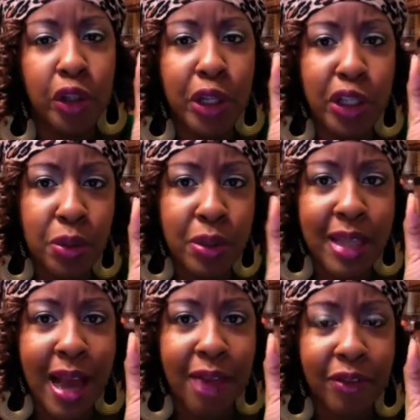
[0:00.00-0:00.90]
you can use
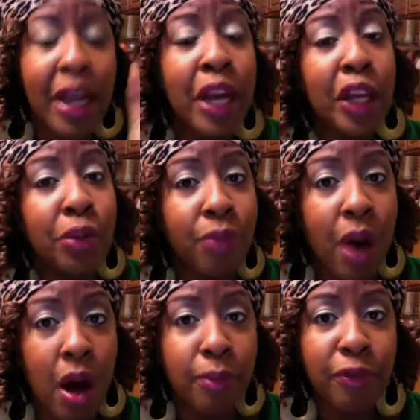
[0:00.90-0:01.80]
that
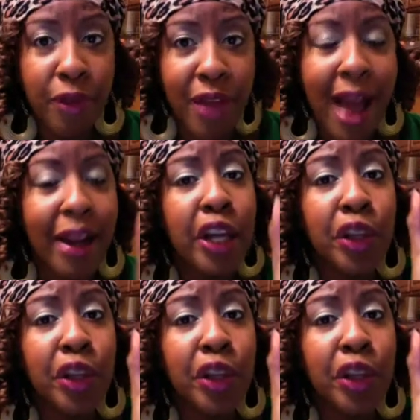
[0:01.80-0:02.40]
for that.